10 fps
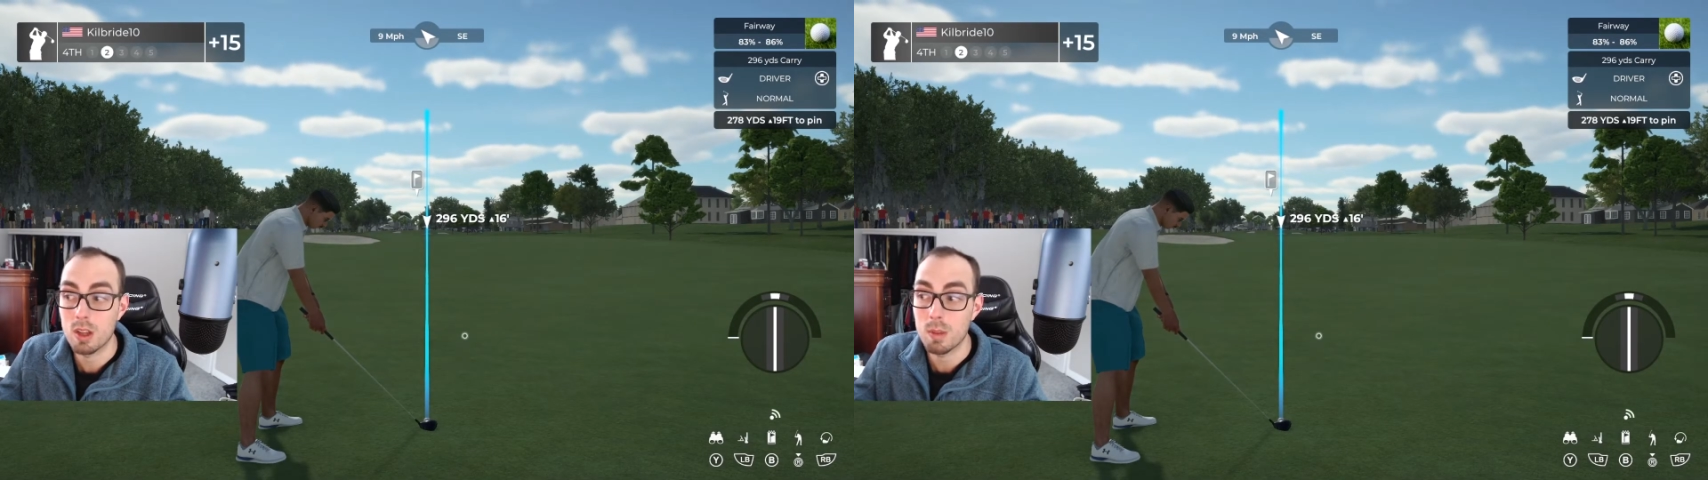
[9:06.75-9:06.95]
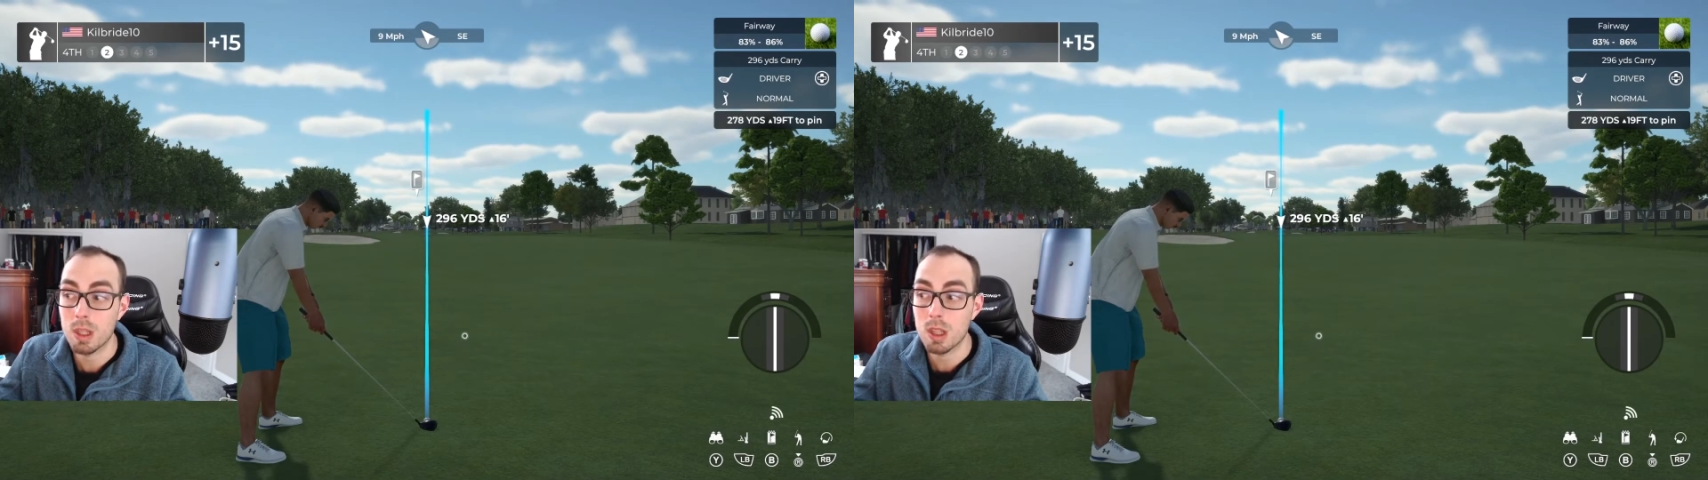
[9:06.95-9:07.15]

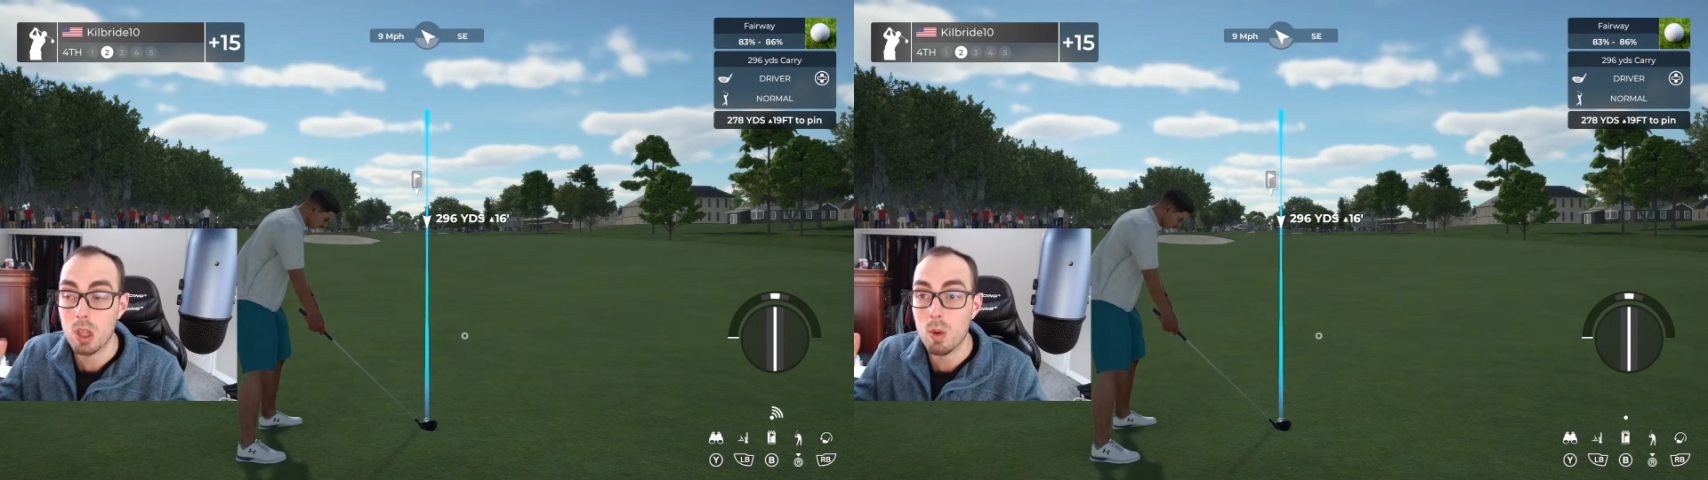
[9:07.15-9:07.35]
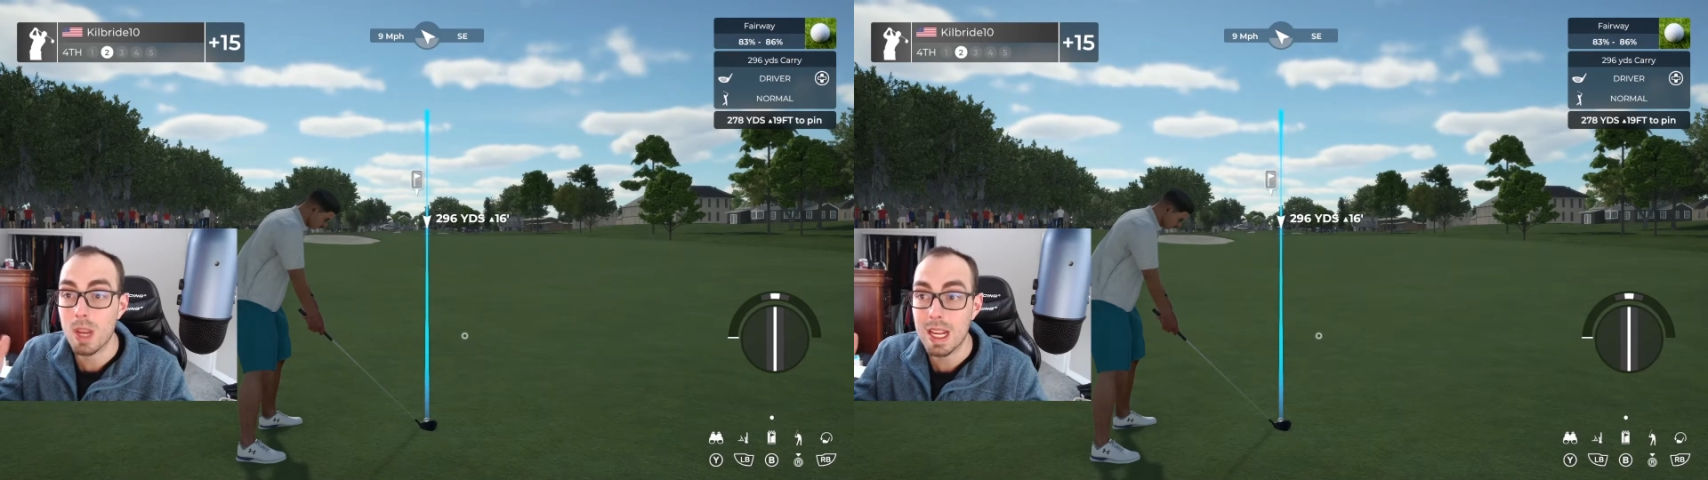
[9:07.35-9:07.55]
Could be
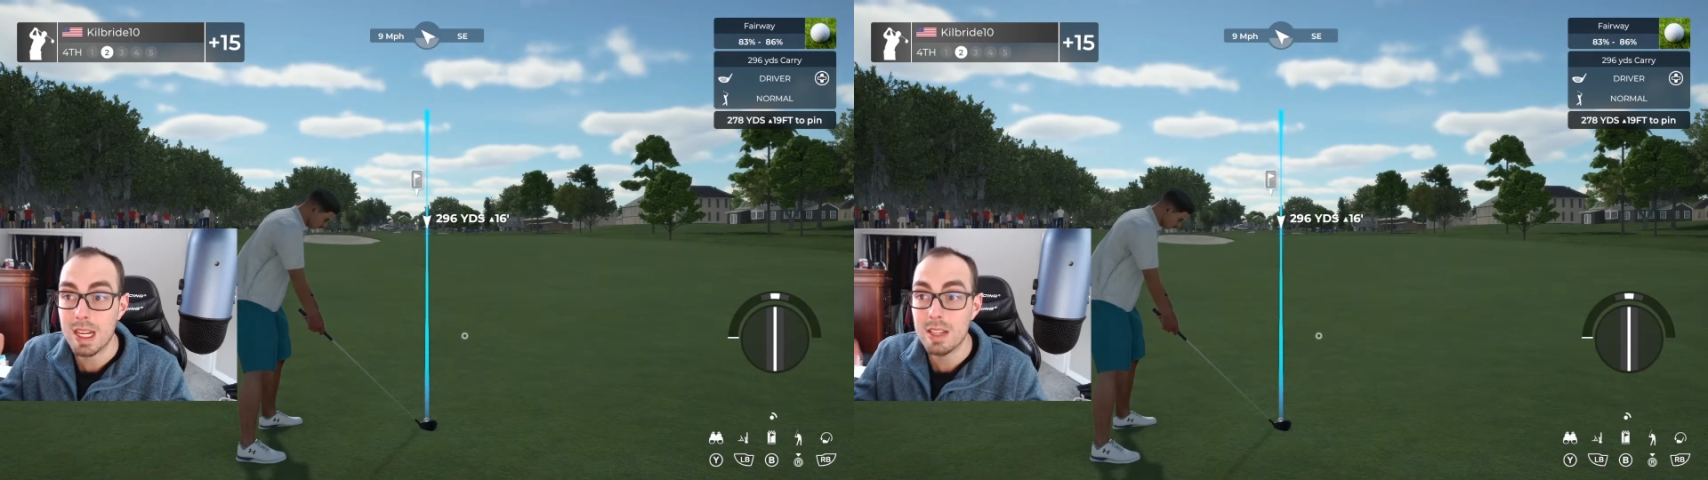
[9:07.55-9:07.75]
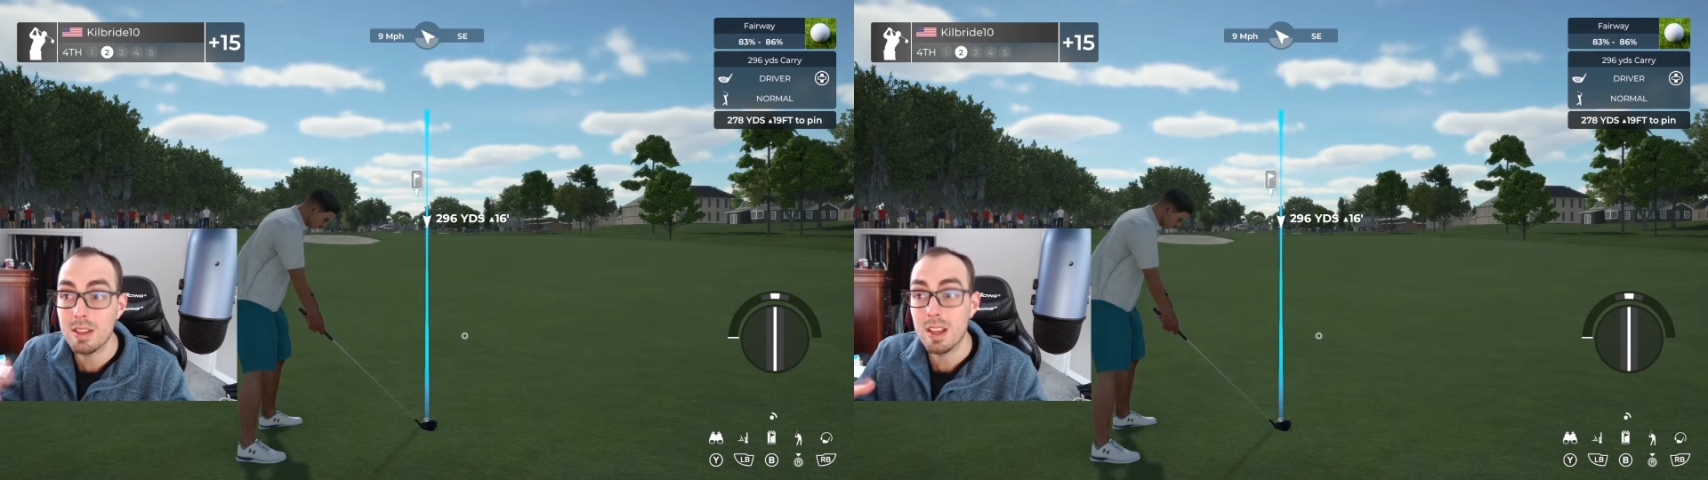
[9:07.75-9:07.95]
low
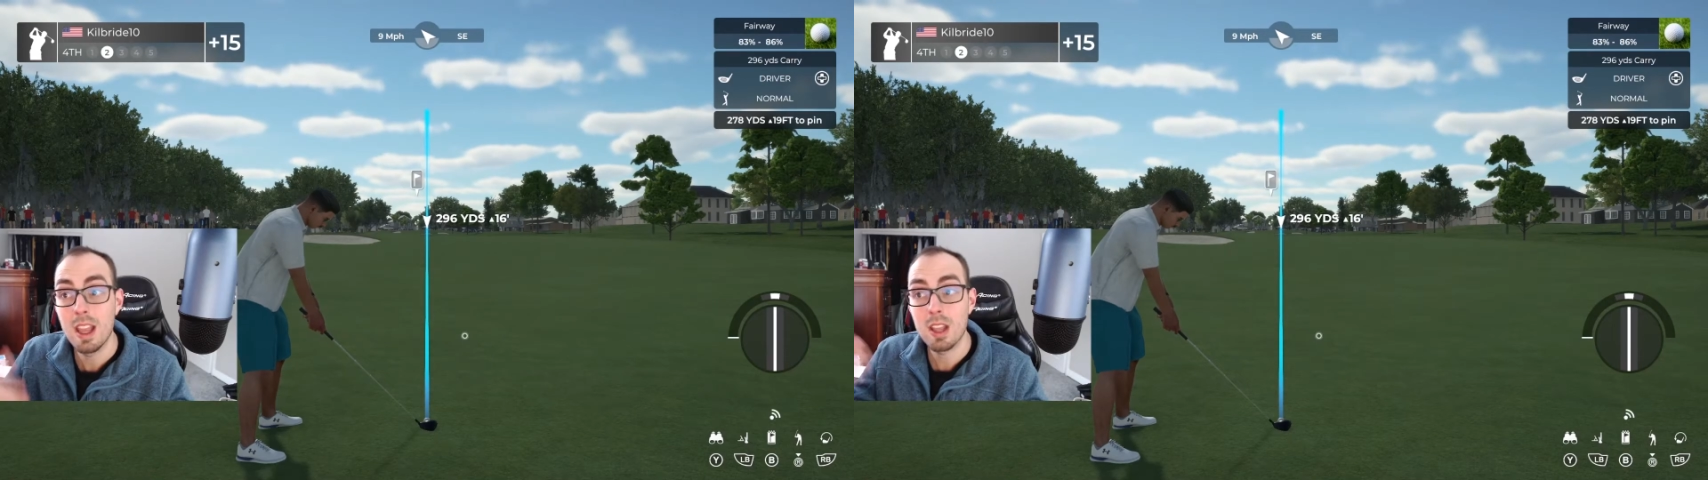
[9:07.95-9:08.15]
80s,